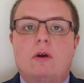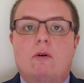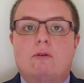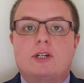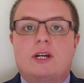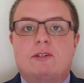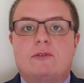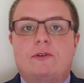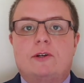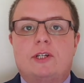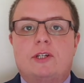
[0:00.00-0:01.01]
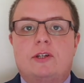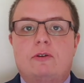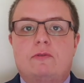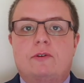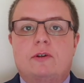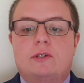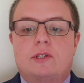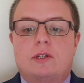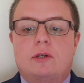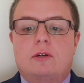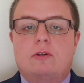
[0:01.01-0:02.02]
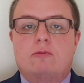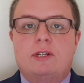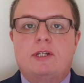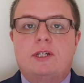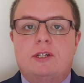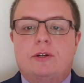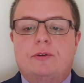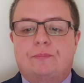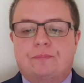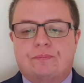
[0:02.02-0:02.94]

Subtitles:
or chapter 32, verse 22.